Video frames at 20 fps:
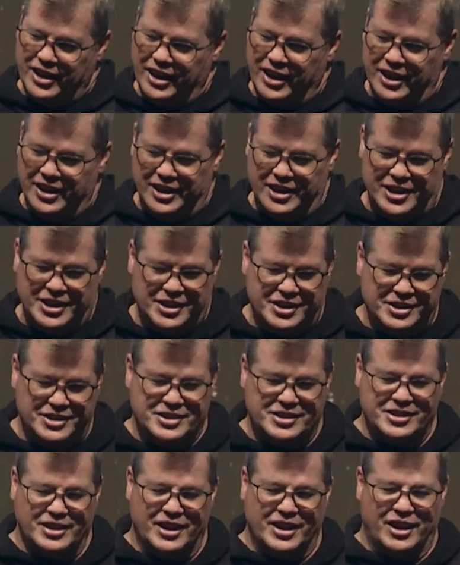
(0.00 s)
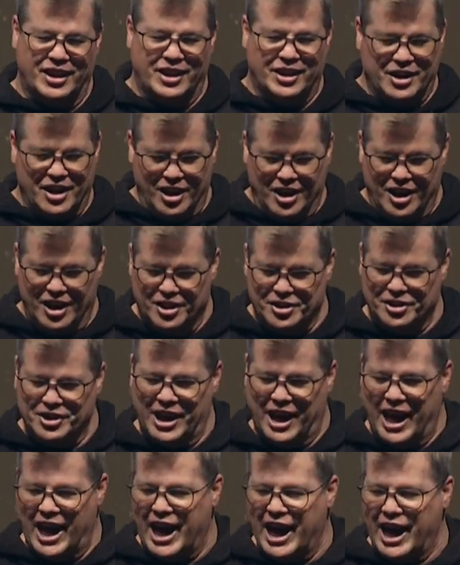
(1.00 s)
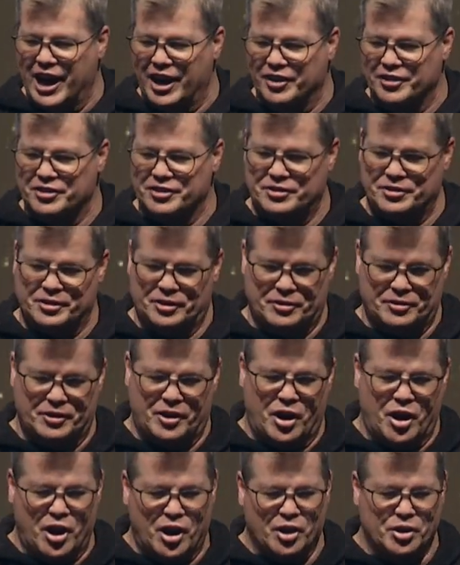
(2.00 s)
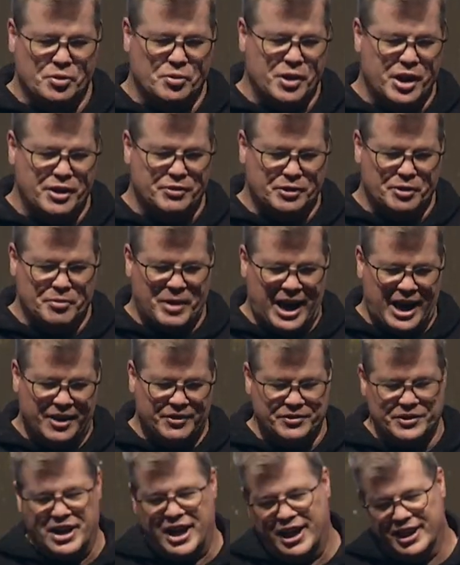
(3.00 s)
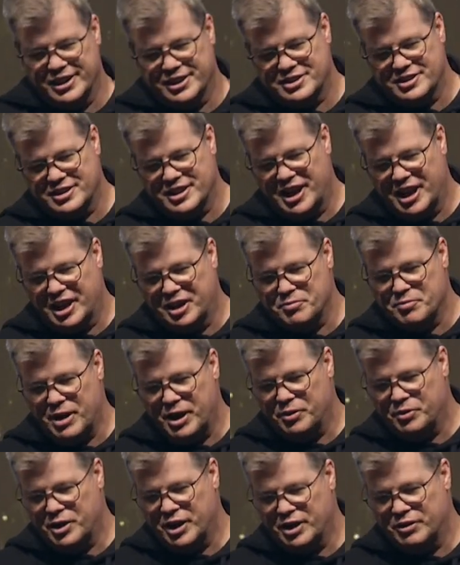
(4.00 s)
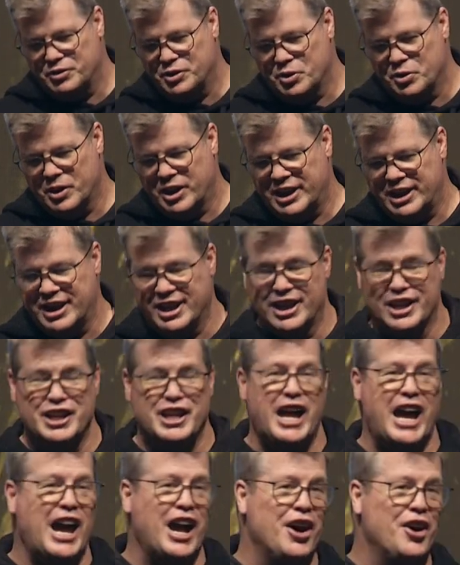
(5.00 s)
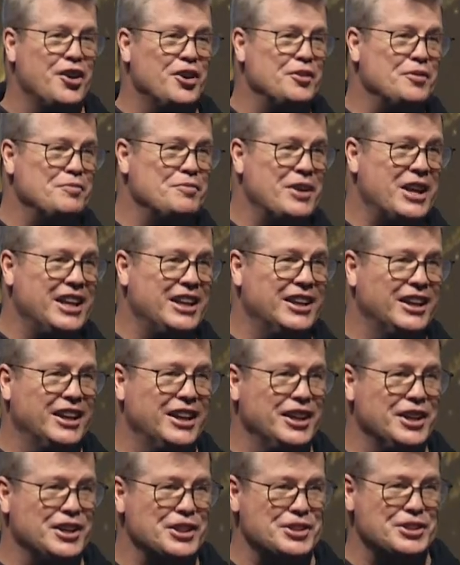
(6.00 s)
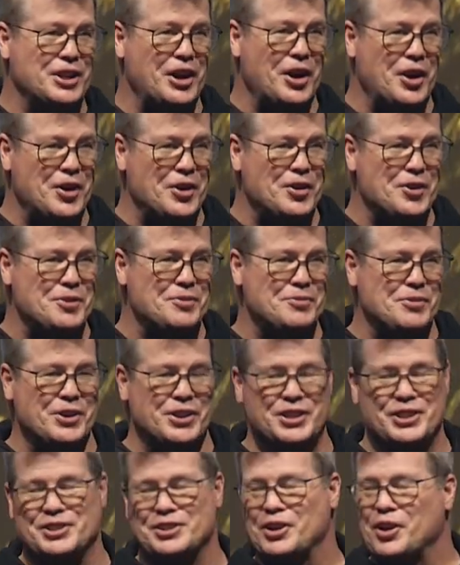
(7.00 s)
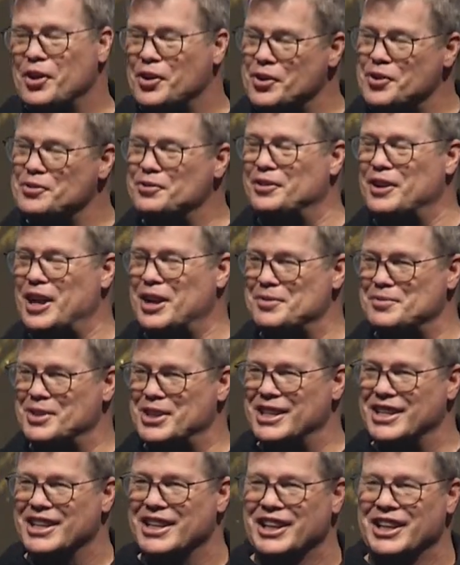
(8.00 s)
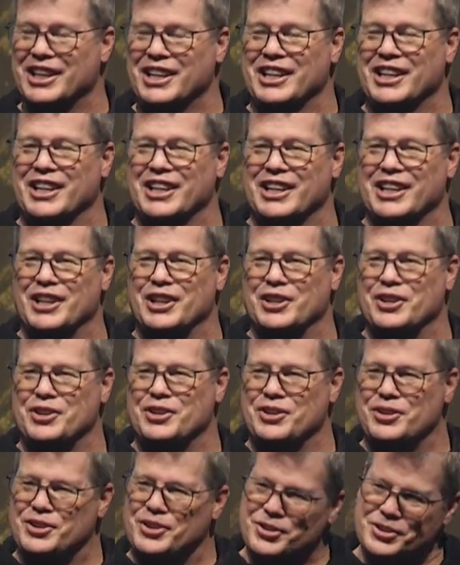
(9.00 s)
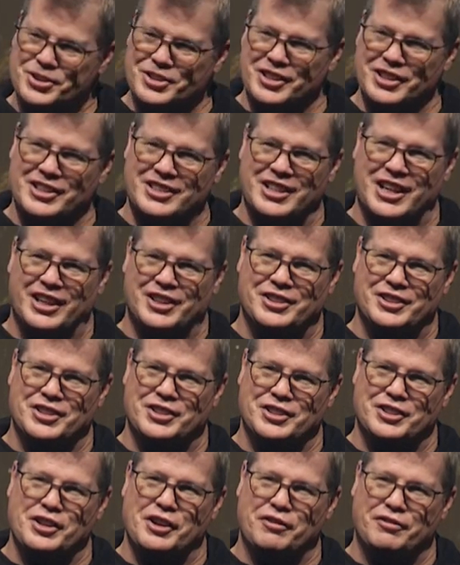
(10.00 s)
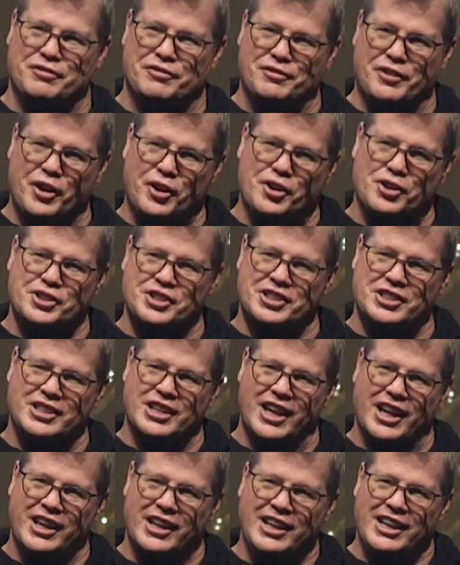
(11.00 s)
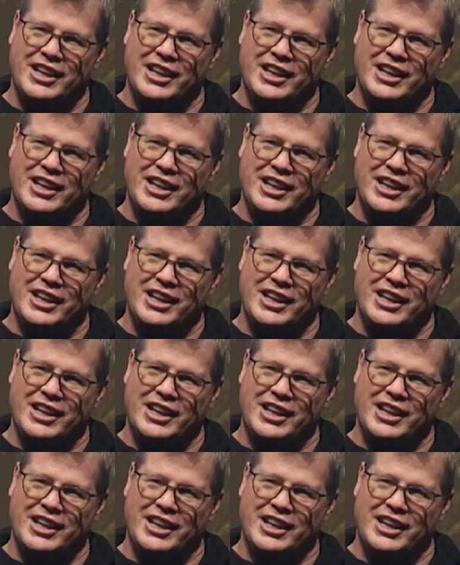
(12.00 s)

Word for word: It is an honor to have all the way from Afghanistan by way of UAE, now making his home with his whole family in Houston, Texas, the first